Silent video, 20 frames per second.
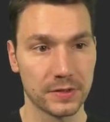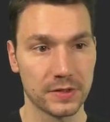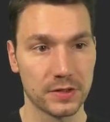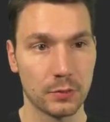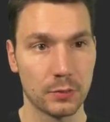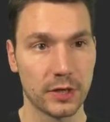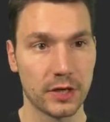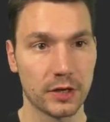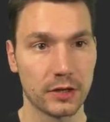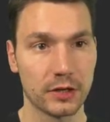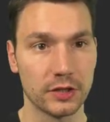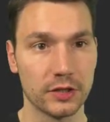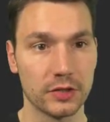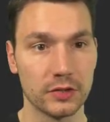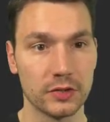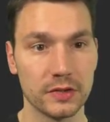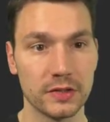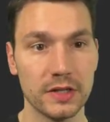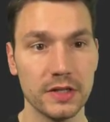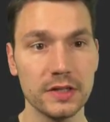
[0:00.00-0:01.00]
So we're going to
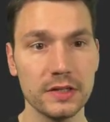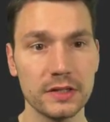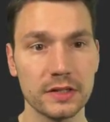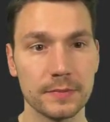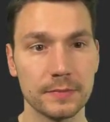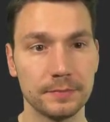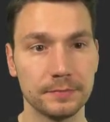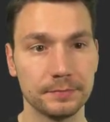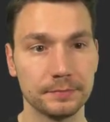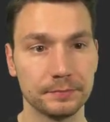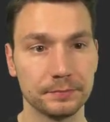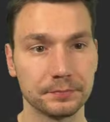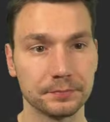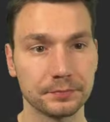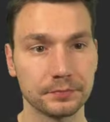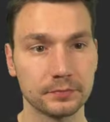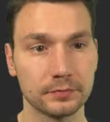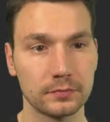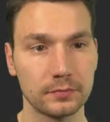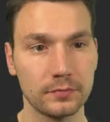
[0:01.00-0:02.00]
use this.
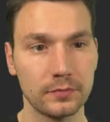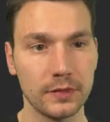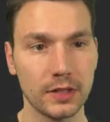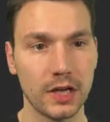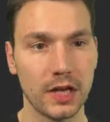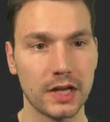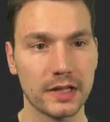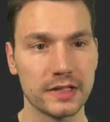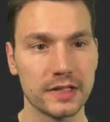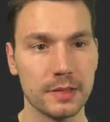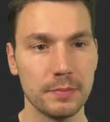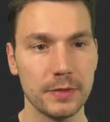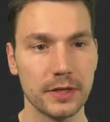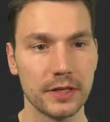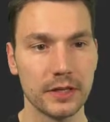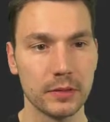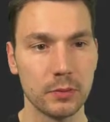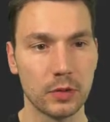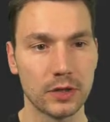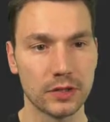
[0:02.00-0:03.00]
I
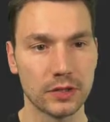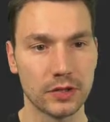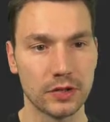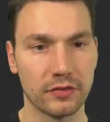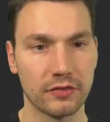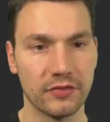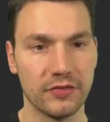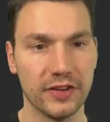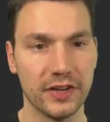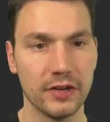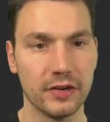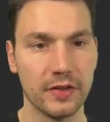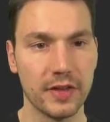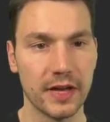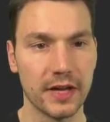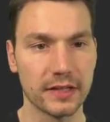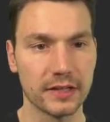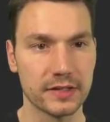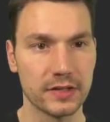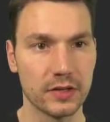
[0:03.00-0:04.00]
typically want to configure
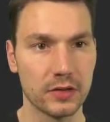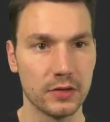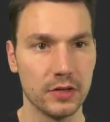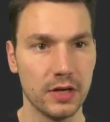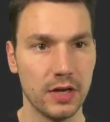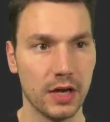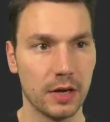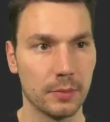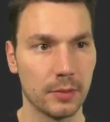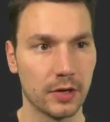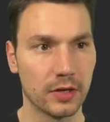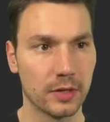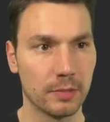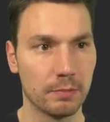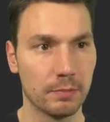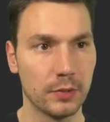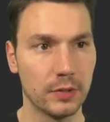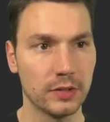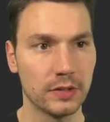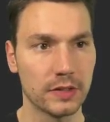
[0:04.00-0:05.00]
that. So I'm going to
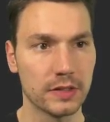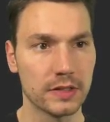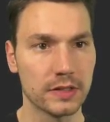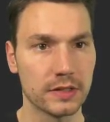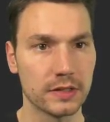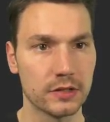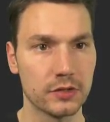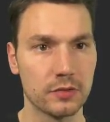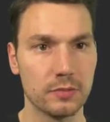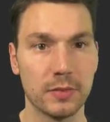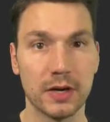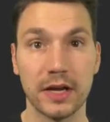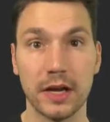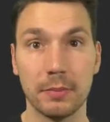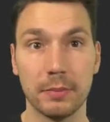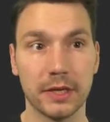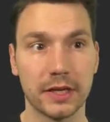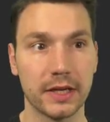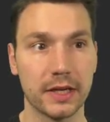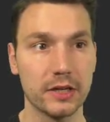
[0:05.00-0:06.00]
put this into my
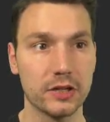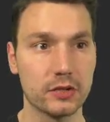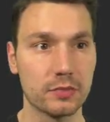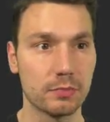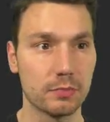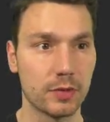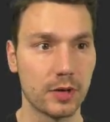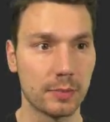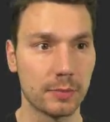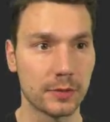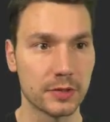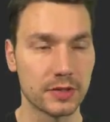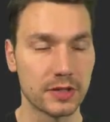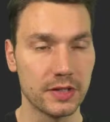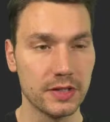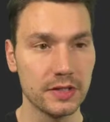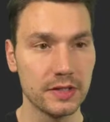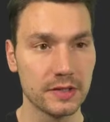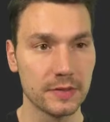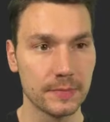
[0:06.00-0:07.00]
application
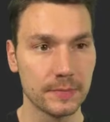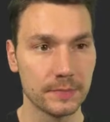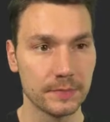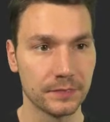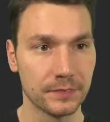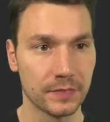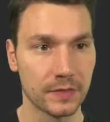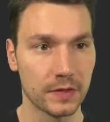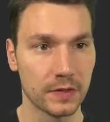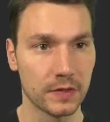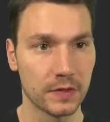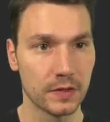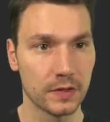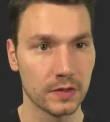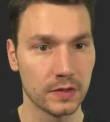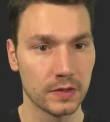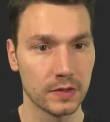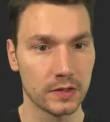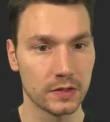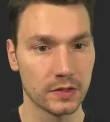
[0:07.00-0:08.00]
properties.
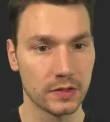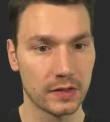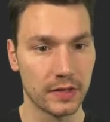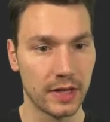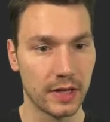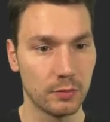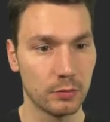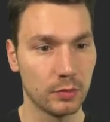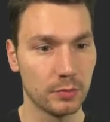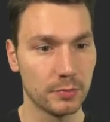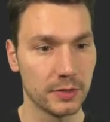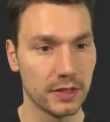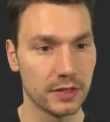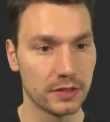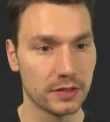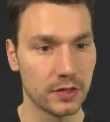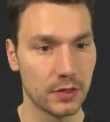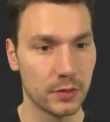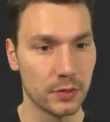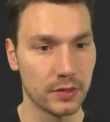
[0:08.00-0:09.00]
So that will be
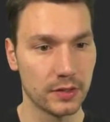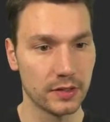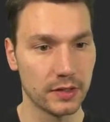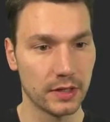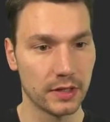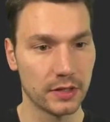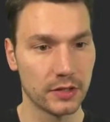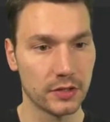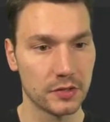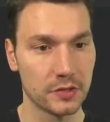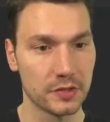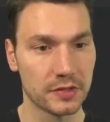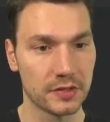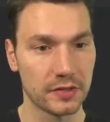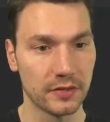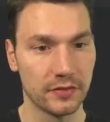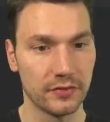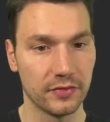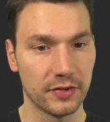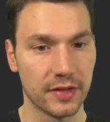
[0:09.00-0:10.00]
a token that I
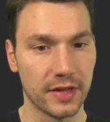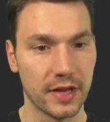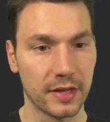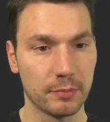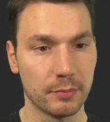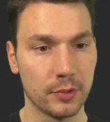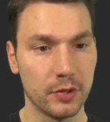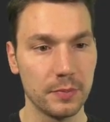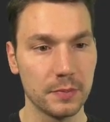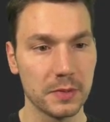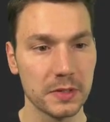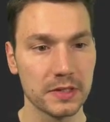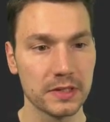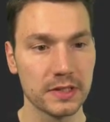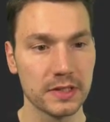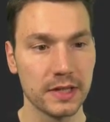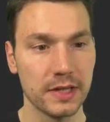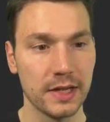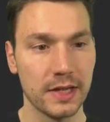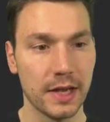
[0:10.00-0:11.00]
use for that
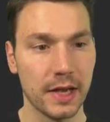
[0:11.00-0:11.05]
purpose.